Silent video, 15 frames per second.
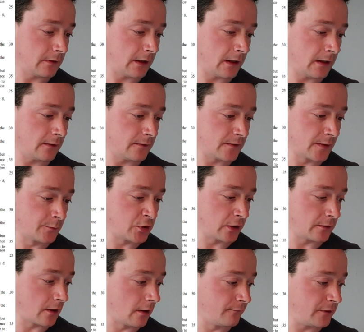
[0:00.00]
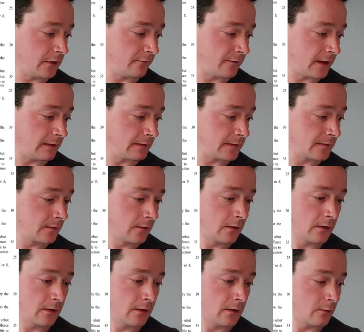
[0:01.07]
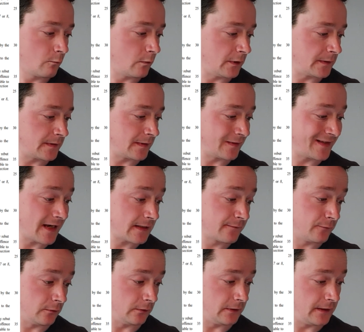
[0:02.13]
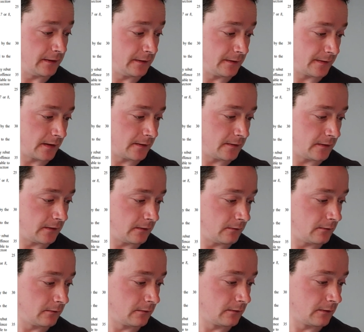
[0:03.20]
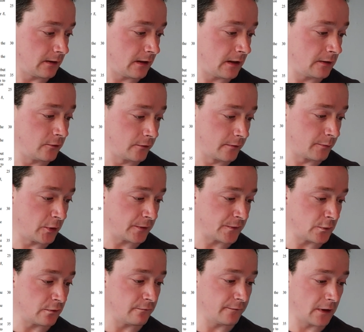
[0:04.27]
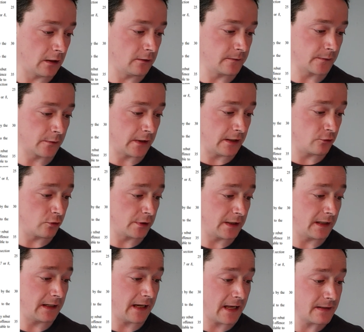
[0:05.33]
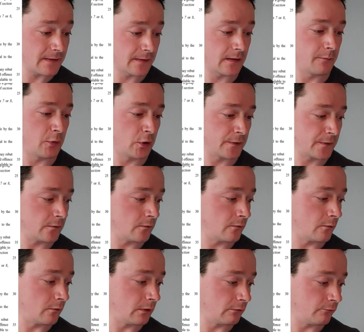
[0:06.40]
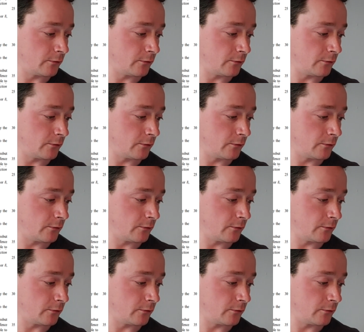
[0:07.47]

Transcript: the subject of the offence, was successful in inciting another person to violence or hatred against a person or a